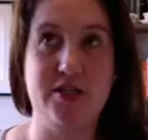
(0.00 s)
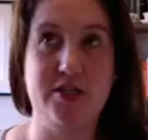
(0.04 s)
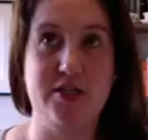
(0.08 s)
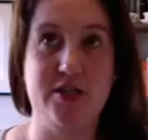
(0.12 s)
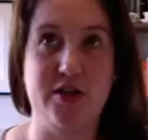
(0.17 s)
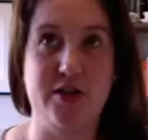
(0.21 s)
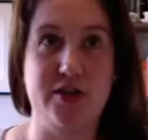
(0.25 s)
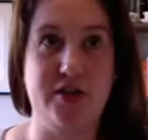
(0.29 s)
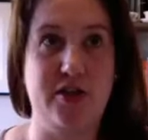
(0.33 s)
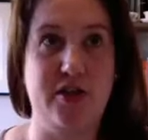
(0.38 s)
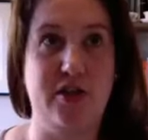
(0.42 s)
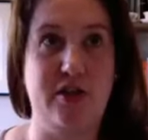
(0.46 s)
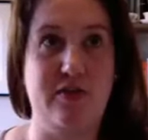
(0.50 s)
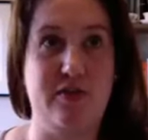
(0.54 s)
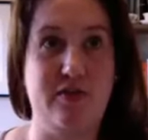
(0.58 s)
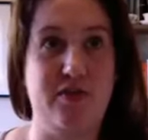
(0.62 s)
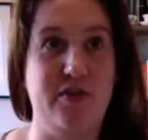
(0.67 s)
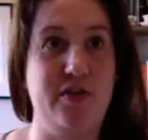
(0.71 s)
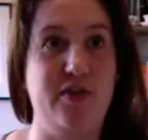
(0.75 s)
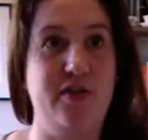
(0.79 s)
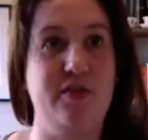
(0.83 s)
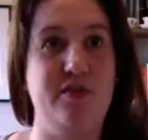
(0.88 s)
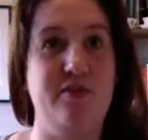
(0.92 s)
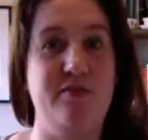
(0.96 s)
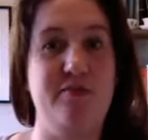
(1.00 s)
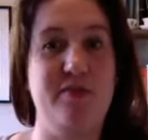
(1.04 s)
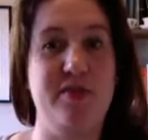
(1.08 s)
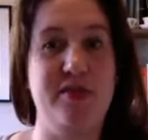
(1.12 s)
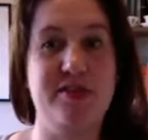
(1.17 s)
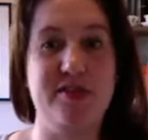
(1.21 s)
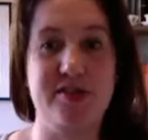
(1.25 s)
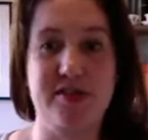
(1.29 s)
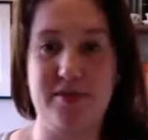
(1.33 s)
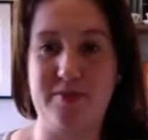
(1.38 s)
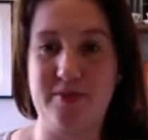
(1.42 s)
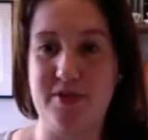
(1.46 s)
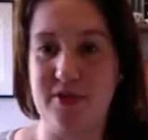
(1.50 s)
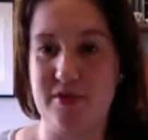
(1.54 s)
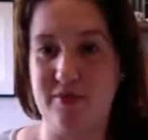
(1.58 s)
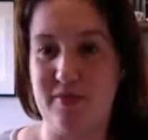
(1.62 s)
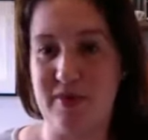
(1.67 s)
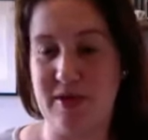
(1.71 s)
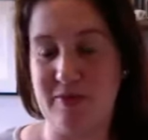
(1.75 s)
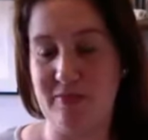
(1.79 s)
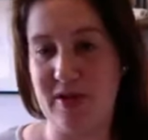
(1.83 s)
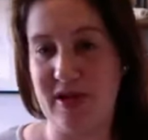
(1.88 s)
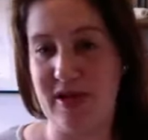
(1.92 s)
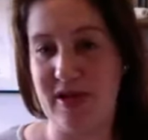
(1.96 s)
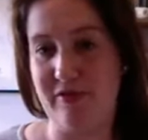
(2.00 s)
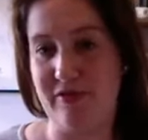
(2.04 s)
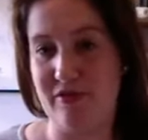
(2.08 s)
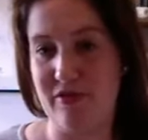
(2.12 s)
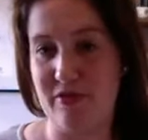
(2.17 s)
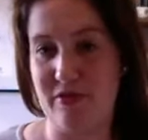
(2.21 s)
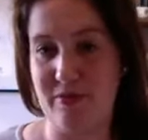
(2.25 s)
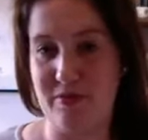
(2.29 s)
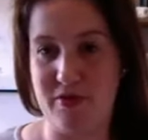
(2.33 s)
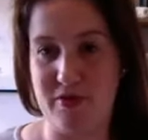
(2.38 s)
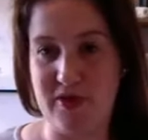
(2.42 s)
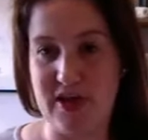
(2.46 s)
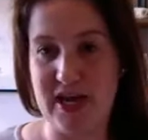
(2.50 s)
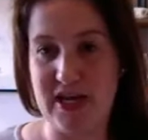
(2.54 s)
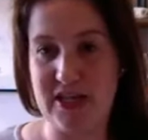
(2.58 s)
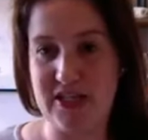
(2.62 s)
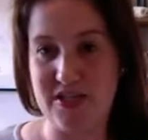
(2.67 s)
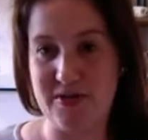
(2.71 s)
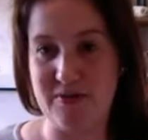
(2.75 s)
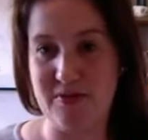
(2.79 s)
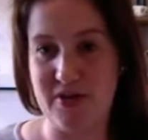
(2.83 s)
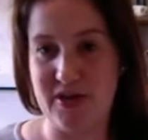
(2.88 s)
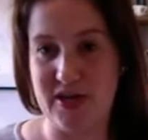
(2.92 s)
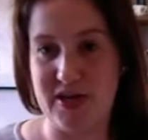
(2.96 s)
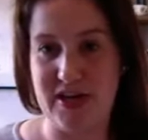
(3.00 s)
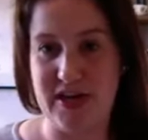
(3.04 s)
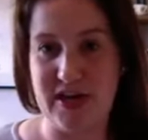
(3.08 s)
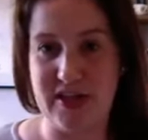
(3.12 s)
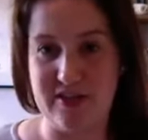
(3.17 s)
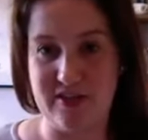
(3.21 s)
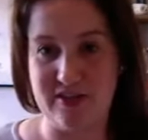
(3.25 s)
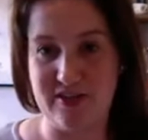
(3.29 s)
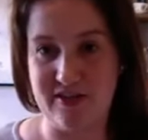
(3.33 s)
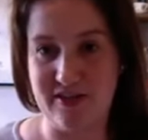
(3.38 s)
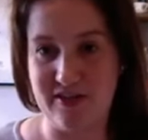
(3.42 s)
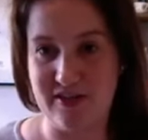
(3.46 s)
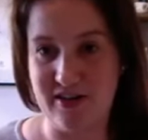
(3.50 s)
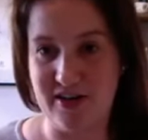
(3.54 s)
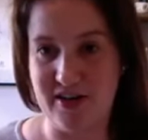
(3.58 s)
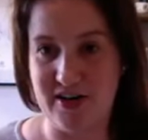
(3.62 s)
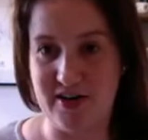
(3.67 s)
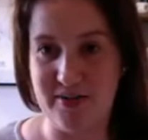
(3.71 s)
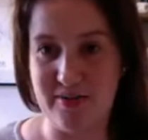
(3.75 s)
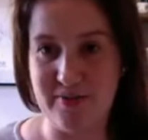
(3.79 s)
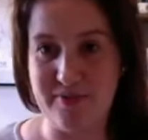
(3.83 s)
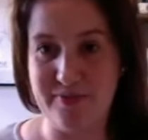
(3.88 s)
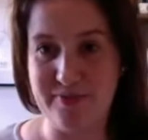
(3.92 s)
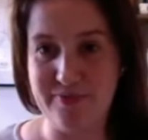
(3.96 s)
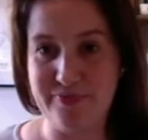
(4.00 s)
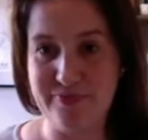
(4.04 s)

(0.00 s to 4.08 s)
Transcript: So if you miss someone on one platform, you'll catch them on another, and